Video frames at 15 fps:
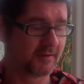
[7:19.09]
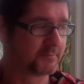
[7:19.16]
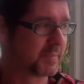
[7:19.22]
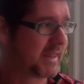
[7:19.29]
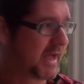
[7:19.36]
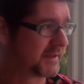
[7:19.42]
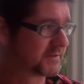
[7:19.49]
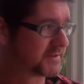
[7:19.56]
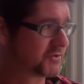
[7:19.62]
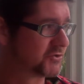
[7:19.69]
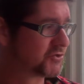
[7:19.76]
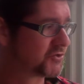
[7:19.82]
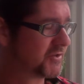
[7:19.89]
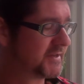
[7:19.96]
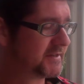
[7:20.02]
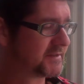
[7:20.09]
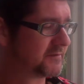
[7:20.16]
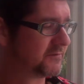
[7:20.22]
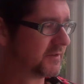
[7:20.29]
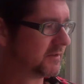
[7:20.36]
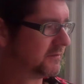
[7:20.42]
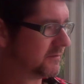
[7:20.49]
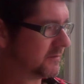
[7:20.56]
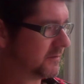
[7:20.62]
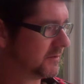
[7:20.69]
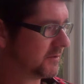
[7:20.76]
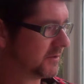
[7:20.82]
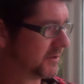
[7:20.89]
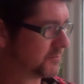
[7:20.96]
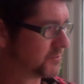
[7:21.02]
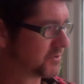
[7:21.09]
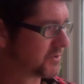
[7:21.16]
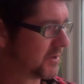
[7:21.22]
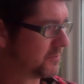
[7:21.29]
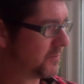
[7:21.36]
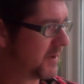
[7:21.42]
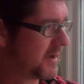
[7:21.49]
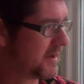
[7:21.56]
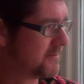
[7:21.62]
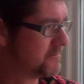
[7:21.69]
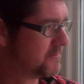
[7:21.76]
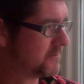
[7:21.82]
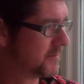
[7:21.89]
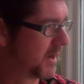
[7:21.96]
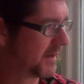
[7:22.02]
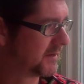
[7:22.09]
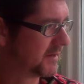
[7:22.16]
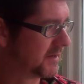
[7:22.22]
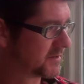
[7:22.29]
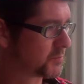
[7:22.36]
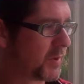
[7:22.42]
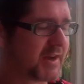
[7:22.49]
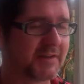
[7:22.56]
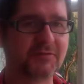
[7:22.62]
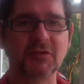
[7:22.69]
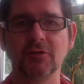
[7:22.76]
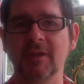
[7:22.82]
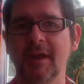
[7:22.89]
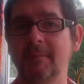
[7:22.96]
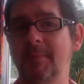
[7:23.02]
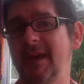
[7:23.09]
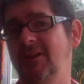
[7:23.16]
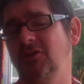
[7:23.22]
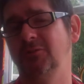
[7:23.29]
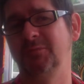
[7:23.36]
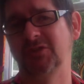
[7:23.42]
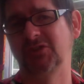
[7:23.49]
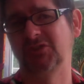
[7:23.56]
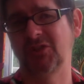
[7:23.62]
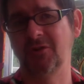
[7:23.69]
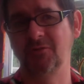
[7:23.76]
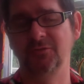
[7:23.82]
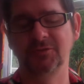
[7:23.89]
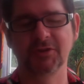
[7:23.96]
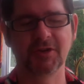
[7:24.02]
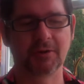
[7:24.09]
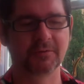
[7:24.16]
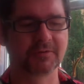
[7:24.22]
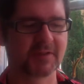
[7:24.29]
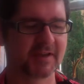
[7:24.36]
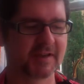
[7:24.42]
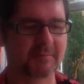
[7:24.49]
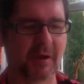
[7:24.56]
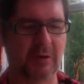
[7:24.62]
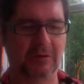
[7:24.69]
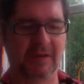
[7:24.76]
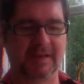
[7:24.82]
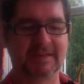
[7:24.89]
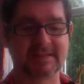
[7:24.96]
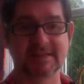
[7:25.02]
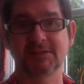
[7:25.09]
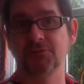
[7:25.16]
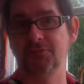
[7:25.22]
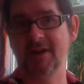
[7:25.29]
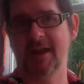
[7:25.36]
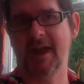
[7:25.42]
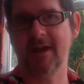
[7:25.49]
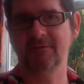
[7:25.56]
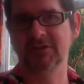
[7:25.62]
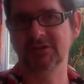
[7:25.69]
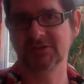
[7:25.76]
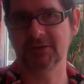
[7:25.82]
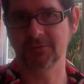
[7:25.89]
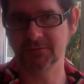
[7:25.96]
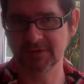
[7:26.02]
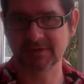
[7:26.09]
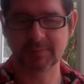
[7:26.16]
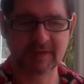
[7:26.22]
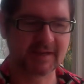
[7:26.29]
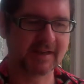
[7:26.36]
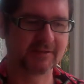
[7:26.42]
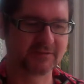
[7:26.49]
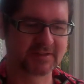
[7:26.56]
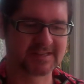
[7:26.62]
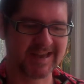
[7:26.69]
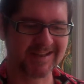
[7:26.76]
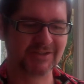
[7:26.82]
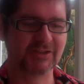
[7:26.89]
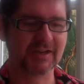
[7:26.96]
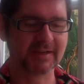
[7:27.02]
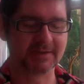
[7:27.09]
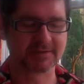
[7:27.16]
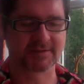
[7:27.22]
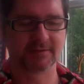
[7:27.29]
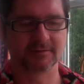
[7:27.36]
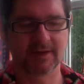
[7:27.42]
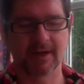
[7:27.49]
plants and trees, if you know. So and as well, if you're like picking up a stone, you know, think about, like, is this a really heavy stone that's been here for 10 years, and